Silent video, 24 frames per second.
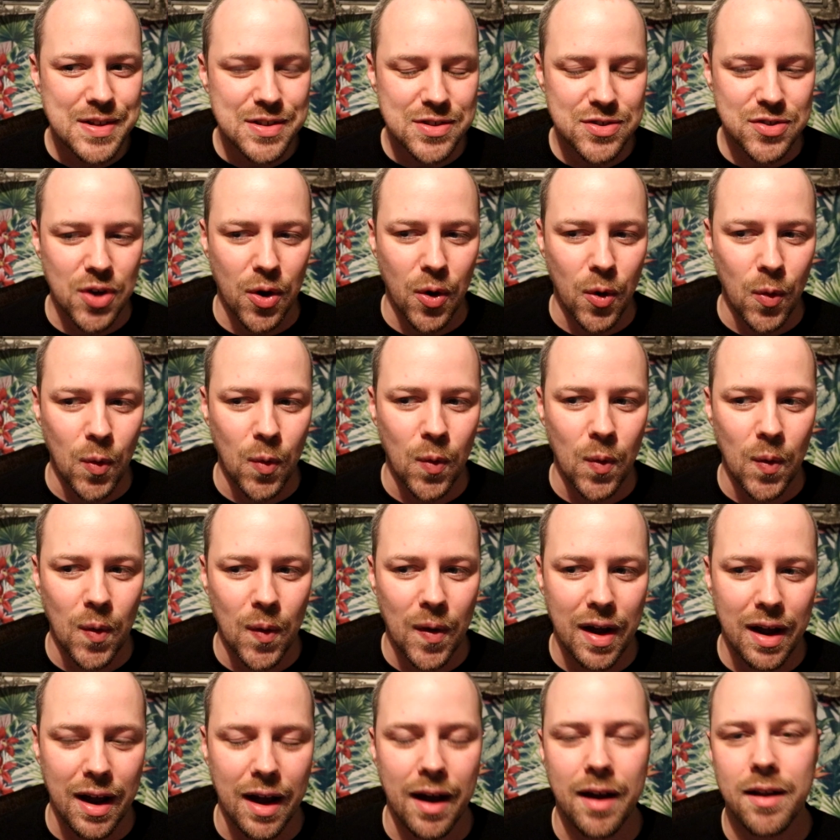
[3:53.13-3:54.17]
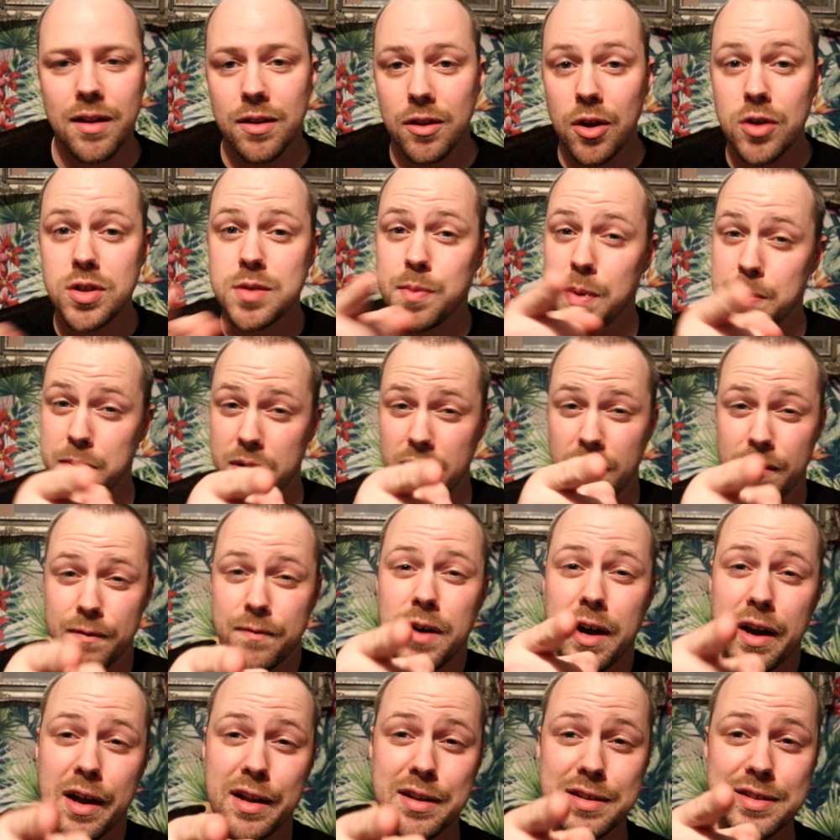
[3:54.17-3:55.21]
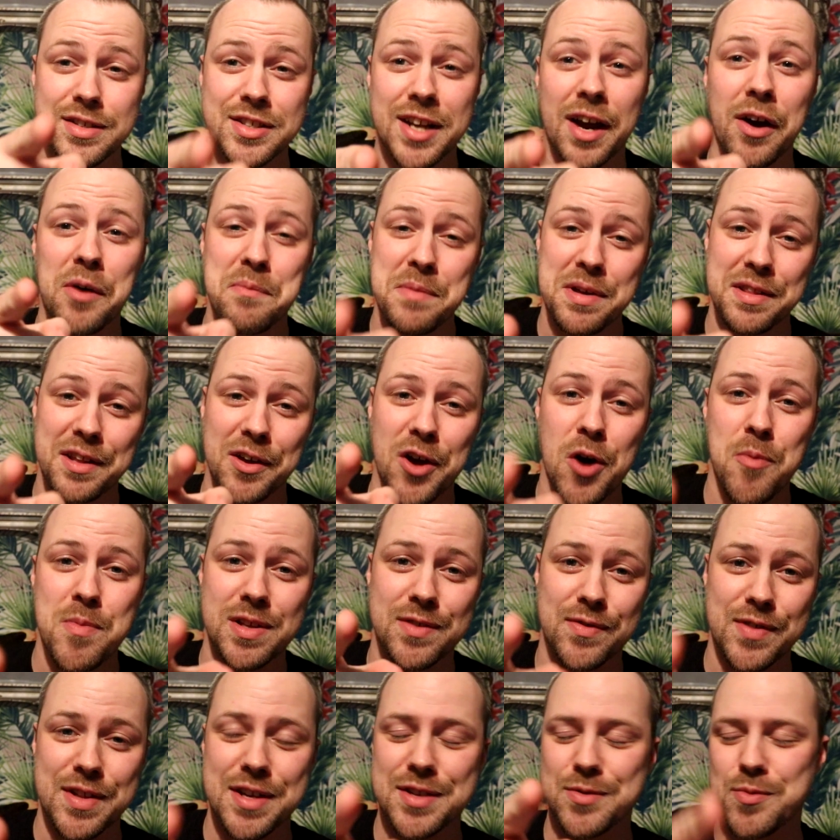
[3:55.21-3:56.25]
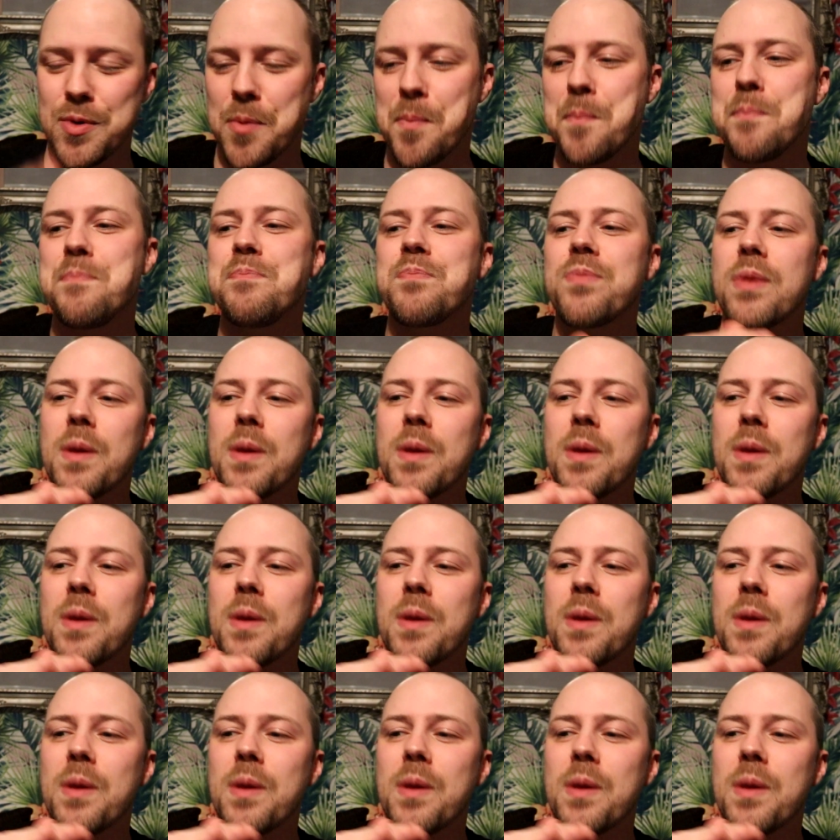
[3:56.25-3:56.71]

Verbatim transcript: So, loads of people are going to fucking shout at me in the comments for this one.